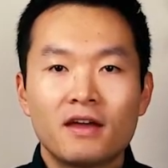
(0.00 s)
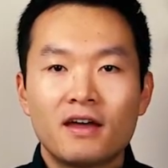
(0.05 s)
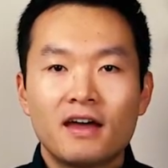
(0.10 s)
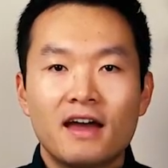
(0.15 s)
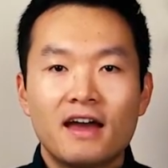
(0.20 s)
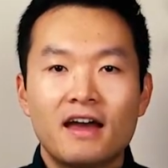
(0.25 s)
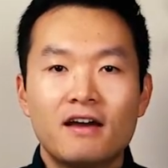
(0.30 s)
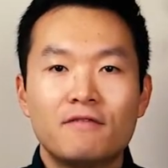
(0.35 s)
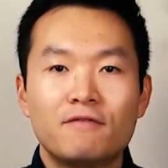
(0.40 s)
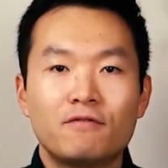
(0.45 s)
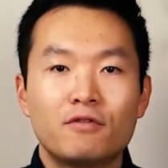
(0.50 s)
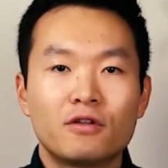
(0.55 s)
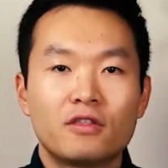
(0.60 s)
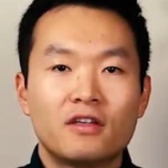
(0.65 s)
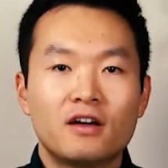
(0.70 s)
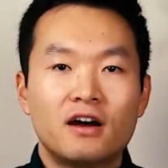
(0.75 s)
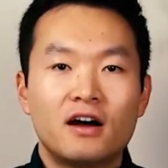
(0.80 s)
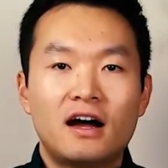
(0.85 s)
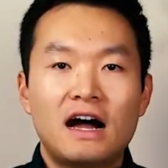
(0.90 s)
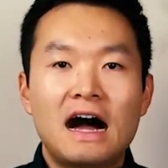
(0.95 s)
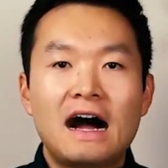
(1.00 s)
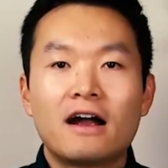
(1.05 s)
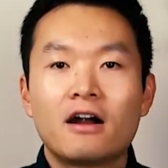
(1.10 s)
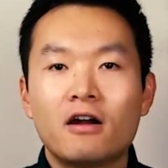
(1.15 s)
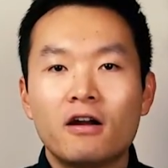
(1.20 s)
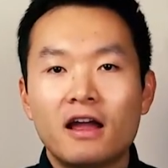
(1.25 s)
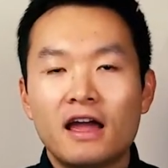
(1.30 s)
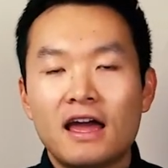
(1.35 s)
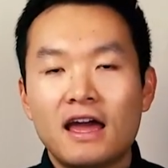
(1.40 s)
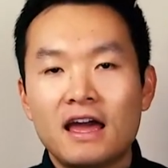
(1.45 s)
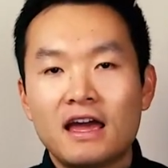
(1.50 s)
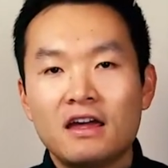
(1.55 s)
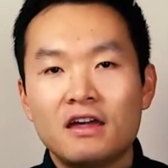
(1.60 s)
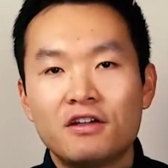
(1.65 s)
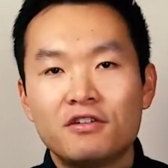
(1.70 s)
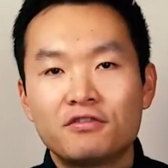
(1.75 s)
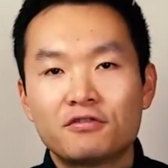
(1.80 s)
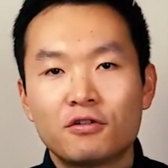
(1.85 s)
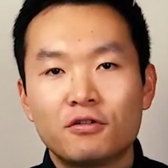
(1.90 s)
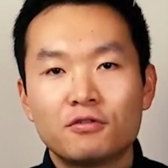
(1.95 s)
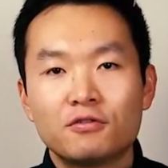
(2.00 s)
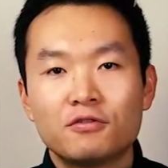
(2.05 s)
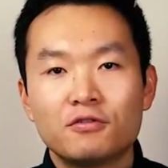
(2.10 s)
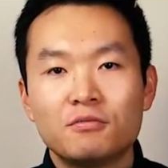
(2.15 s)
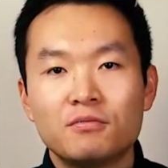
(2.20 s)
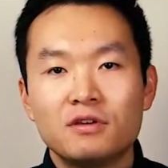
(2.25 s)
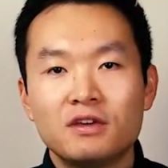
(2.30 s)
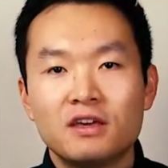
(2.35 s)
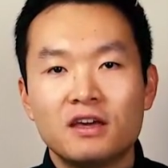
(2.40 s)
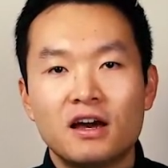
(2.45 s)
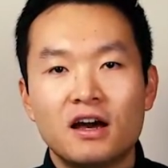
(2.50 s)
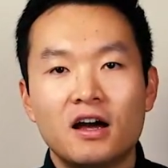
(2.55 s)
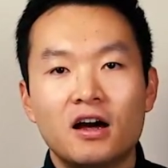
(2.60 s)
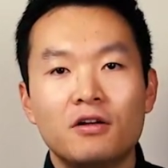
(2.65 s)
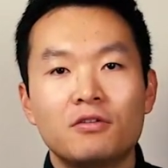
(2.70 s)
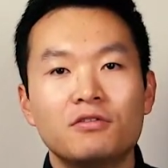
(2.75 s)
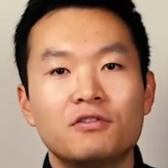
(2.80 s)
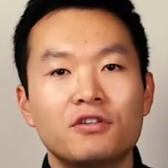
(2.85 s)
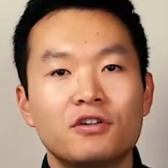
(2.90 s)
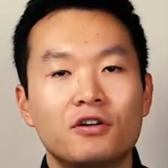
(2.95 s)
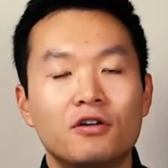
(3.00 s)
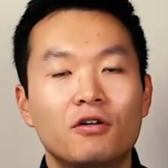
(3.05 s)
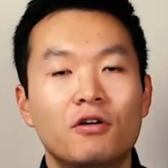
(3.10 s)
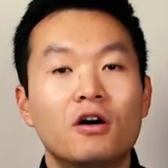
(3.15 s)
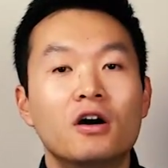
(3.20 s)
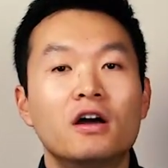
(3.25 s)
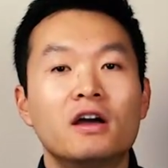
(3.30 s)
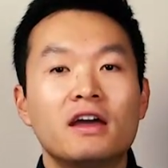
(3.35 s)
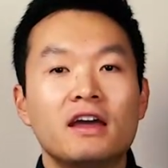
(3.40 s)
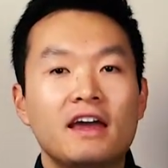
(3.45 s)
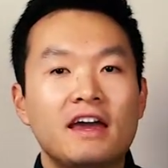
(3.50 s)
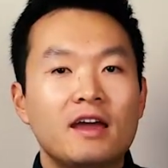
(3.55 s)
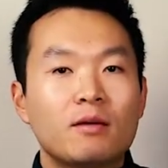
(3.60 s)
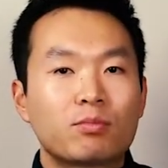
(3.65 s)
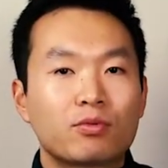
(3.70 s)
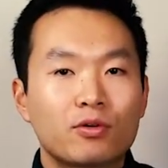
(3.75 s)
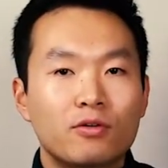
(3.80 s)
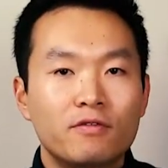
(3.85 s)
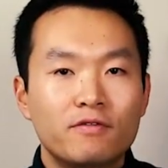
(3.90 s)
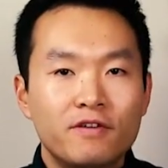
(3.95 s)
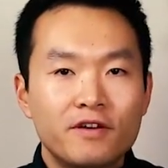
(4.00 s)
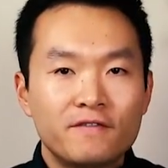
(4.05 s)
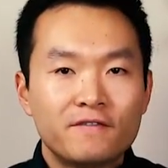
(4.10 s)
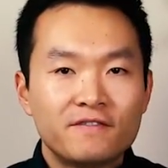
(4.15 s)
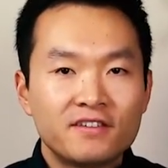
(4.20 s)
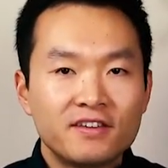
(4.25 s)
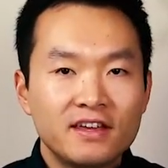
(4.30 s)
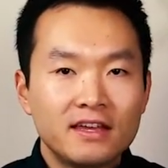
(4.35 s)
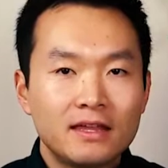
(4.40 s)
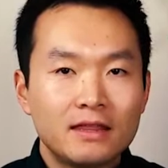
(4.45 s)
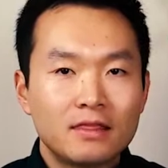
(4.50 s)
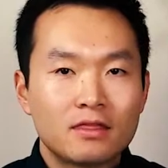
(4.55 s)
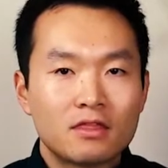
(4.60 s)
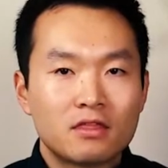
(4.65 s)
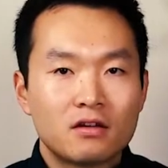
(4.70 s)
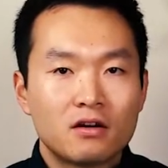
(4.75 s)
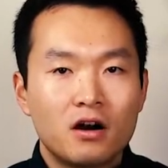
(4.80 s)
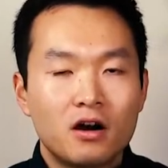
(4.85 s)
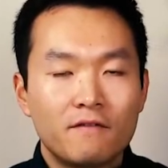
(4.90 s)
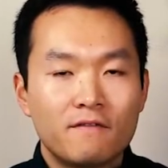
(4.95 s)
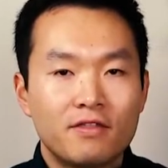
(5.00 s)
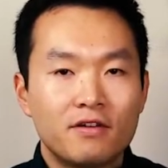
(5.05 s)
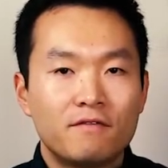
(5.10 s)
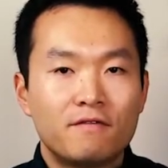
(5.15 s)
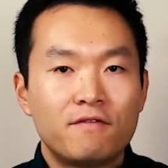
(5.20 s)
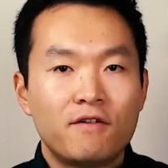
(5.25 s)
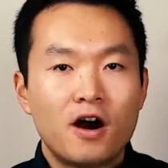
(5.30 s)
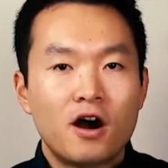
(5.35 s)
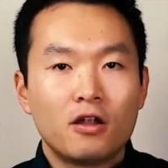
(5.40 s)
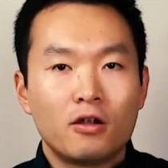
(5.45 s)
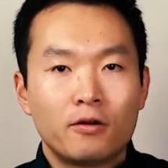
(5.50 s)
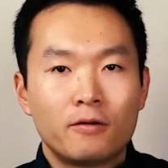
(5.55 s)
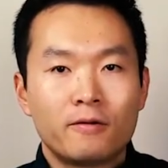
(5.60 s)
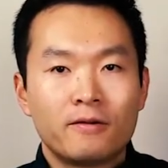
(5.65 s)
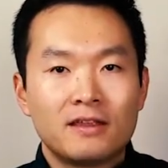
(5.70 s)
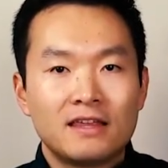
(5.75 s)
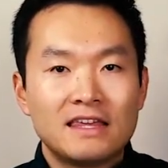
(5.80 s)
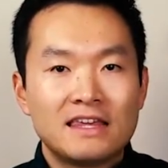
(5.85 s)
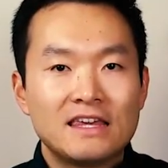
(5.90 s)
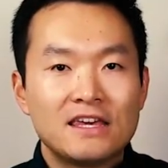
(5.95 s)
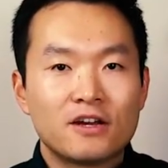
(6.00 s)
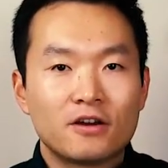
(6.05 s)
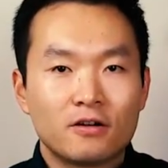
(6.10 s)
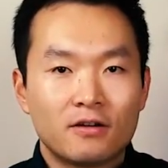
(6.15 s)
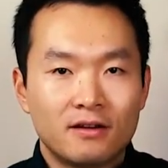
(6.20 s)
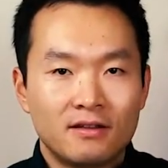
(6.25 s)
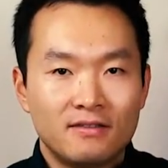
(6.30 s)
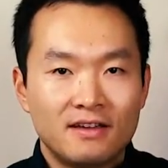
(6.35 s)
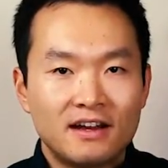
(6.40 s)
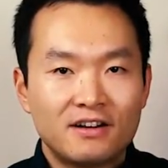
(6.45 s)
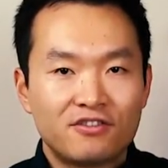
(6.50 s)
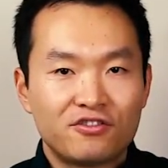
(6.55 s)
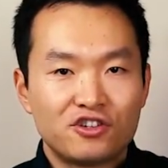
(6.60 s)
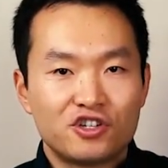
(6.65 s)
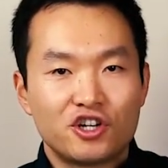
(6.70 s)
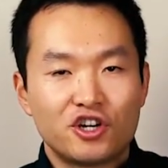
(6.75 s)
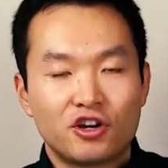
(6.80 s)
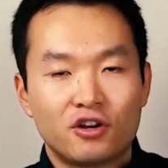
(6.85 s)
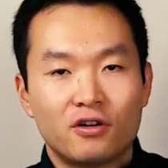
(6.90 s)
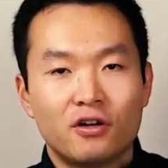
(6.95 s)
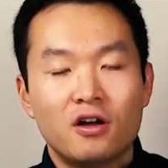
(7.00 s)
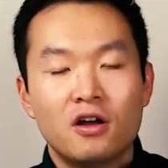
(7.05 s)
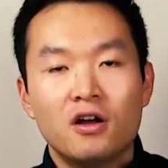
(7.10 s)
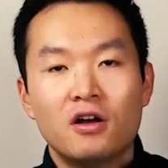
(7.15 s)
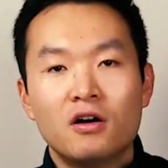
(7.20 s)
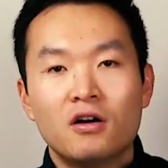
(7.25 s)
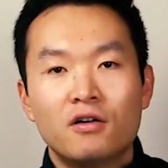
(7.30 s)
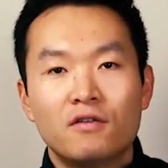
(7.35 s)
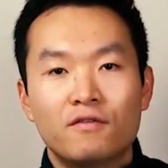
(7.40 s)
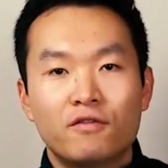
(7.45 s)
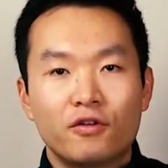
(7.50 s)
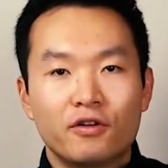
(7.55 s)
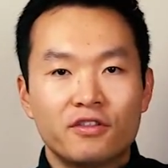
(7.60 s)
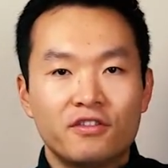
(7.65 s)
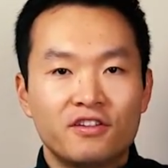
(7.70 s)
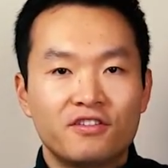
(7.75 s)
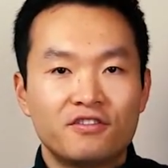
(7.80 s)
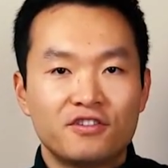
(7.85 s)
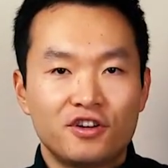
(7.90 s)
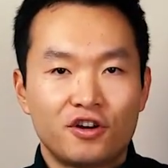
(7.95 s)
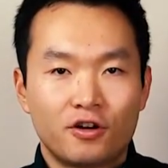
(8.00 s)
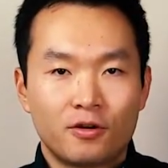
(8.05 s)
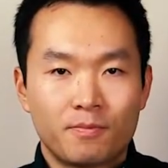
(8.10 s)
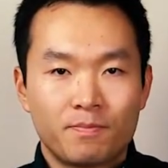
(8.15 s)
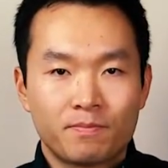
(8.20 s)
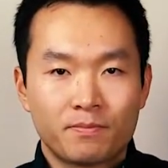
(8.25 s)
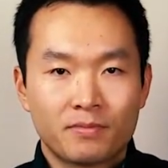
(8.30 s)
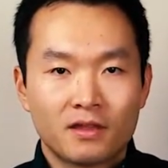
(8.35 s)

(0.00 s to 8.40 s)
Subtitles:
And for the IRA, it's going to be until April 15th of the following year, next year, for this year.